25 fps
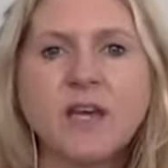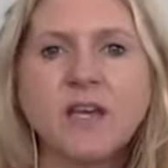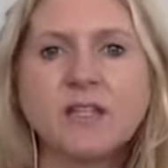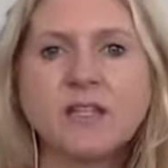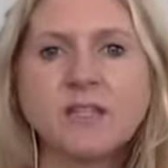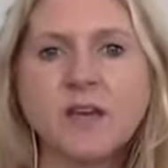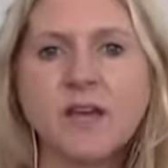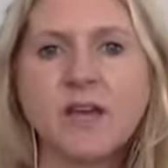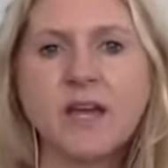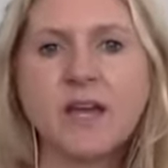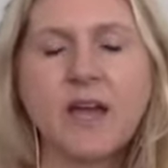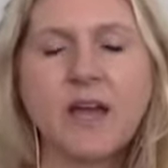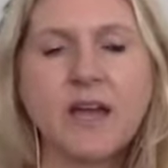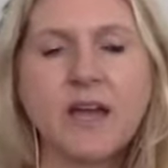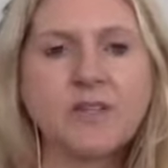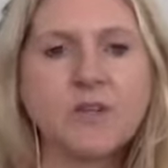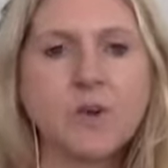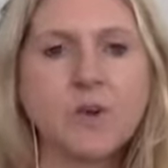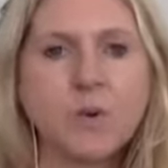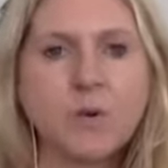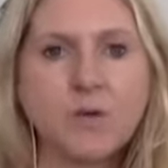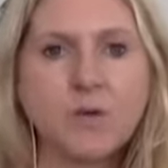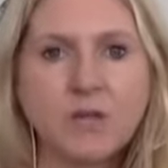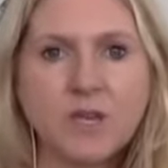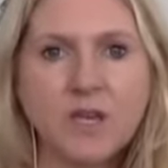So I, I
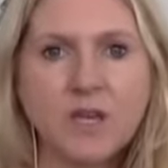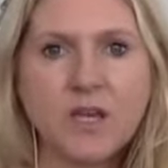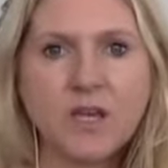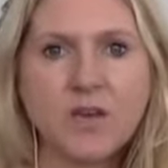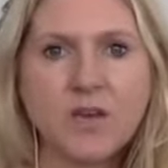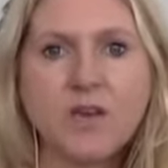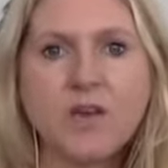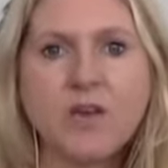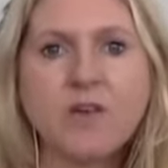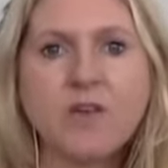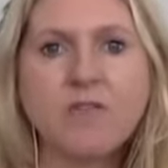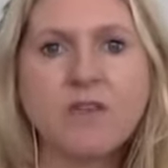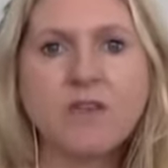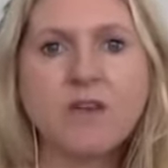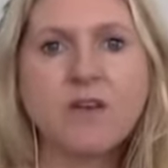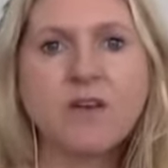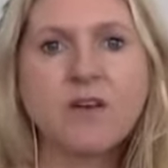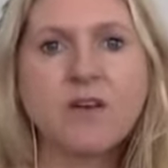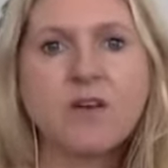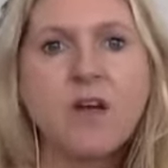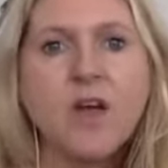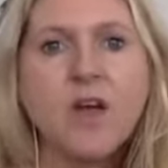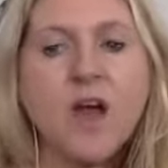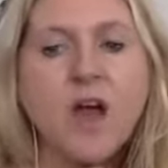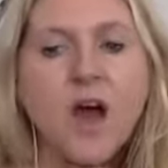totally hear you
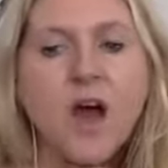there.